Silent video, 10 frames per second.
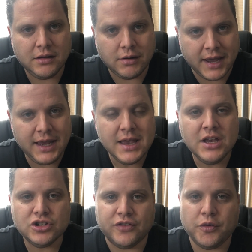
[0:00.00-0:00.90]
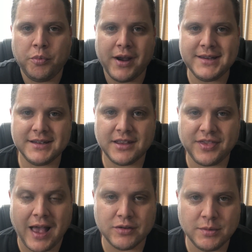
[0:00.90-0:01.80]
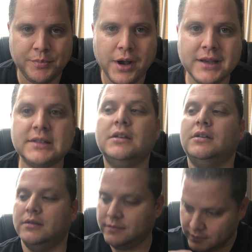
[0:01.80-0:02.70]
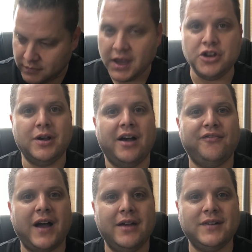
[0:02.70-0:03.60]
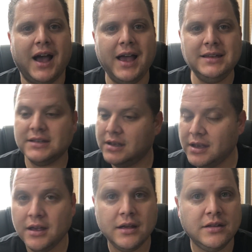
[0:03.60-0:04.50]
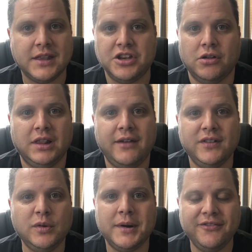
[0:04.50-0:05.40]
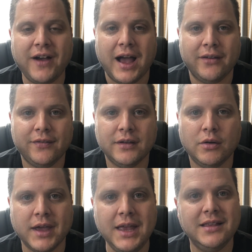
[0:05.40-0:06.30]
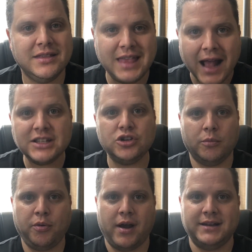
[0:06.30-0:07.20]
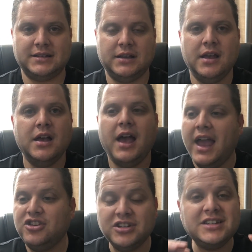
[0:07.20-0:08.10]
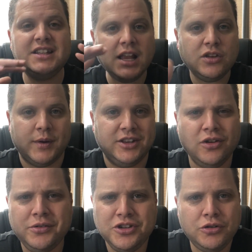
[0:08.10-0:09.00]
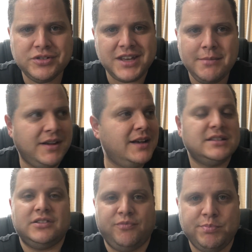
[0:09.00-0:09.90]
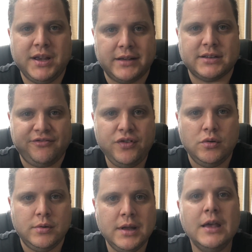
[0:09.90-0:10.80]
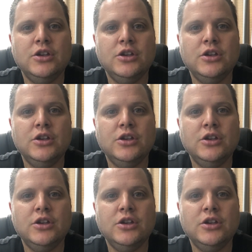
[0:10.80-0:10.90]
Okay, so if your price is a thousand bucks, and you got five guys, then you're 1125 okay that's your price and just stick to it don't you don't say because it's because of food